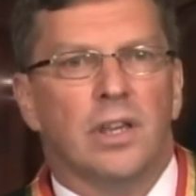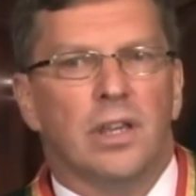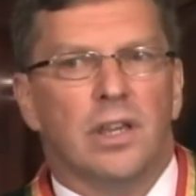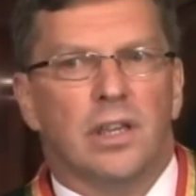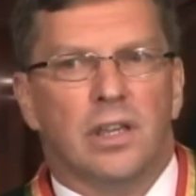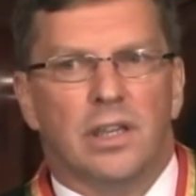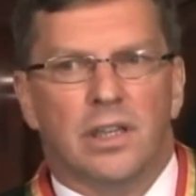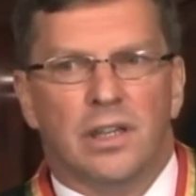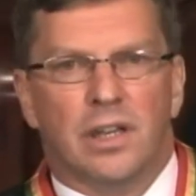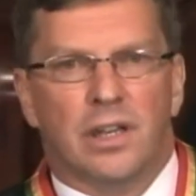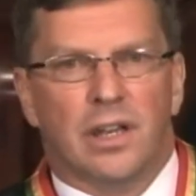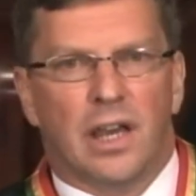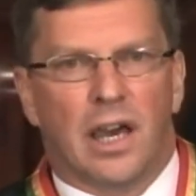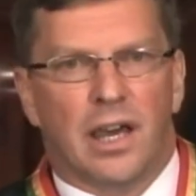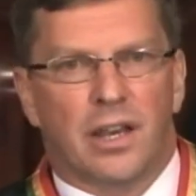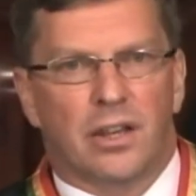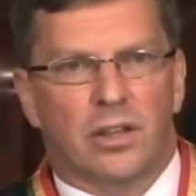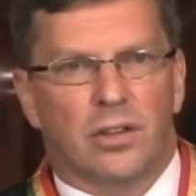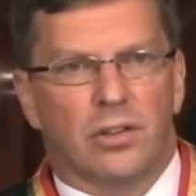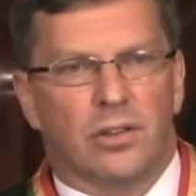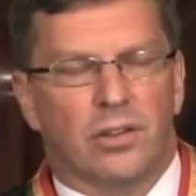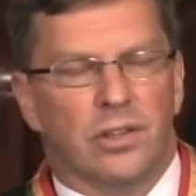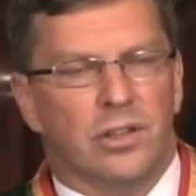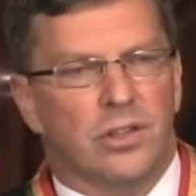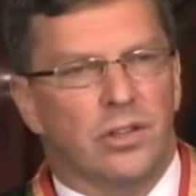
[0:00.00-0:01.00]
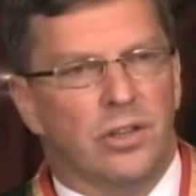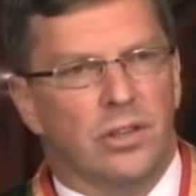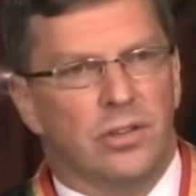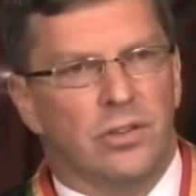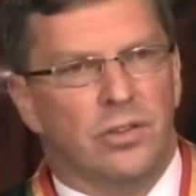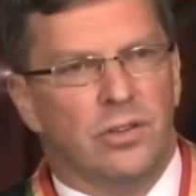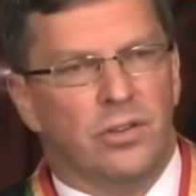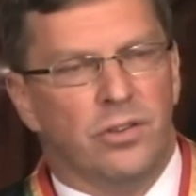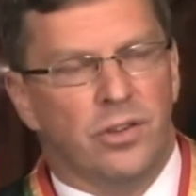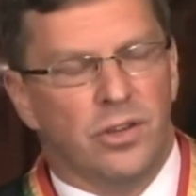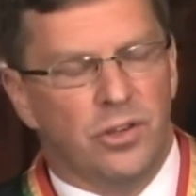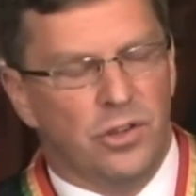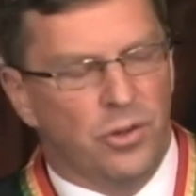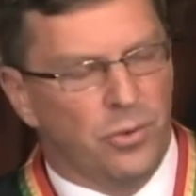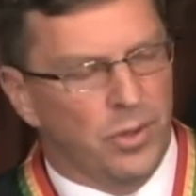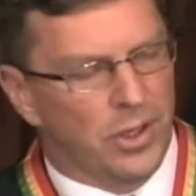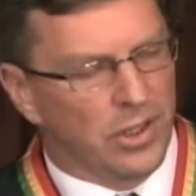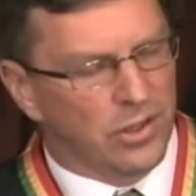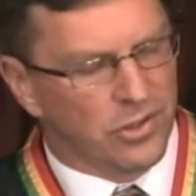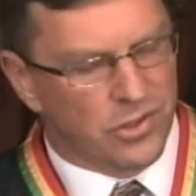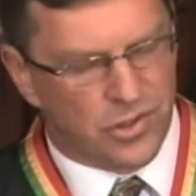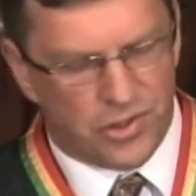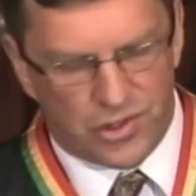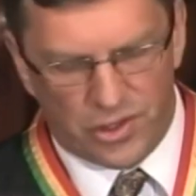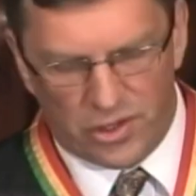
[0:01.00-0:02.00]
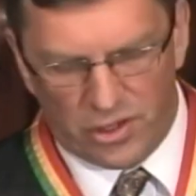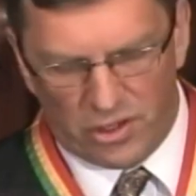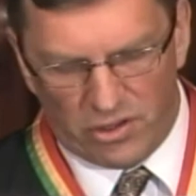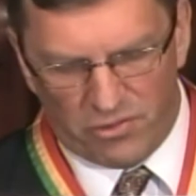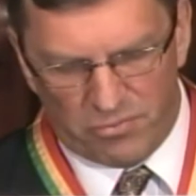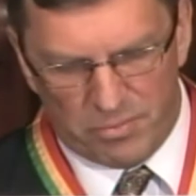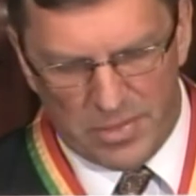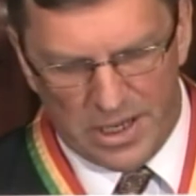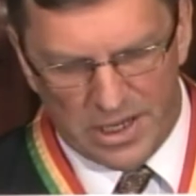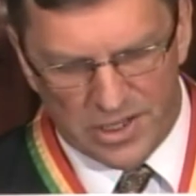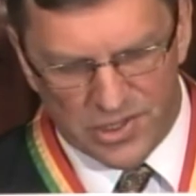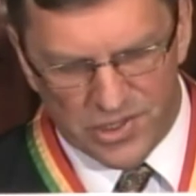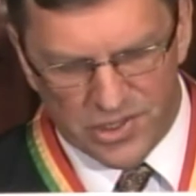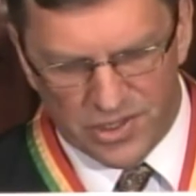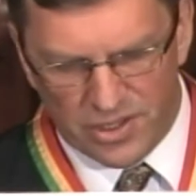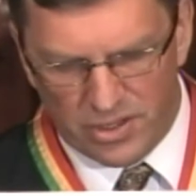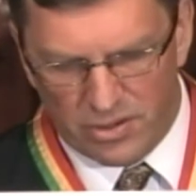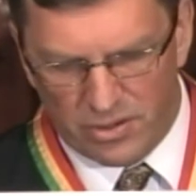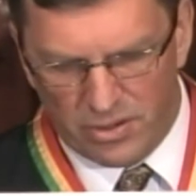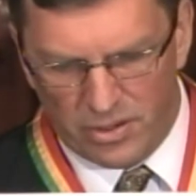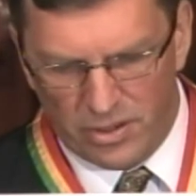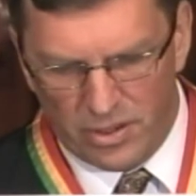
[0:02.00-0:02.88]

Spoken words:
in an article in the New England Journal of Medicine,